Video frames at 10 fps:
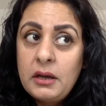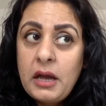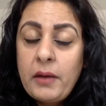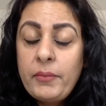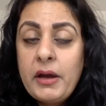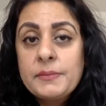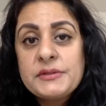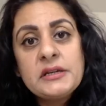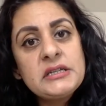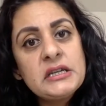and perhaps
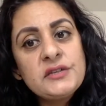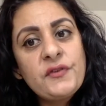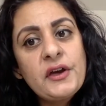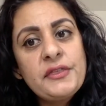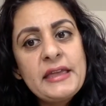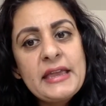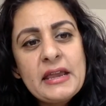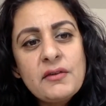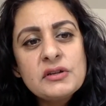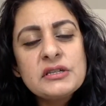identify the
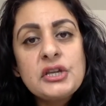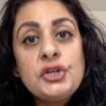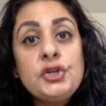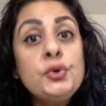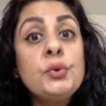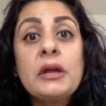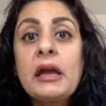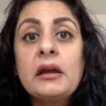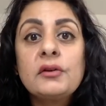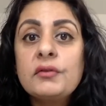areas that you
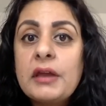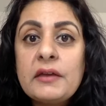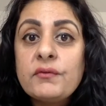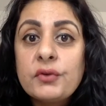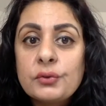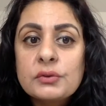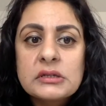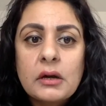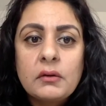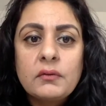can create for
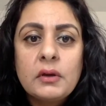yourself.